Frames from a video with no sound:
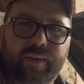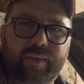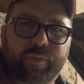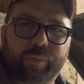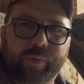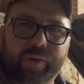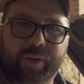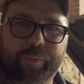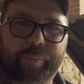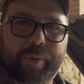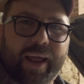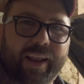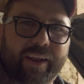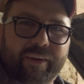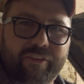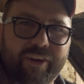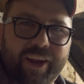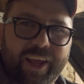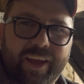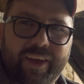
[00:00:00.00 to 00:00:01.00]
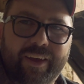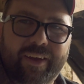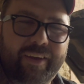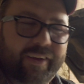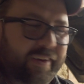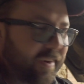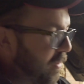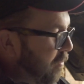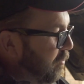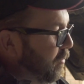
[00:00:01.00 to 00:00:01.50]
So we've got the Panda in here,
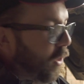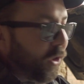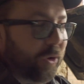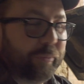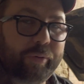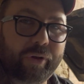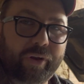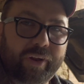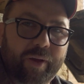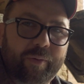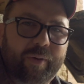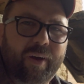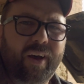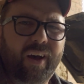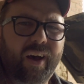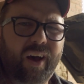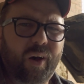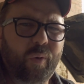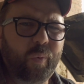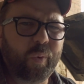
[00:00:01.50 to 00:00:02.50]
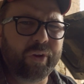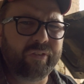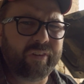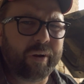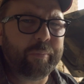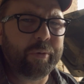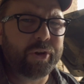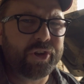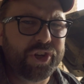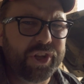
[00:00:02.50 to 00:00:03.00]
got the bonnet up. I wonder
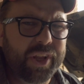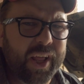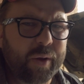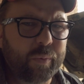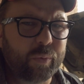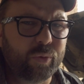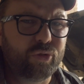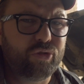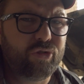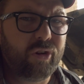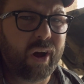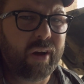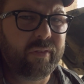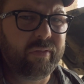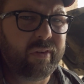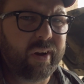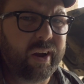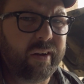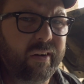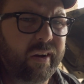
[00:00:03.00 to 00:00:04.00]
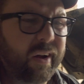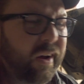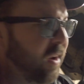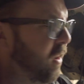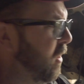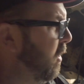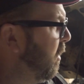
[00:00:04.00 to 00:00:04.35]
how much of that was driver error.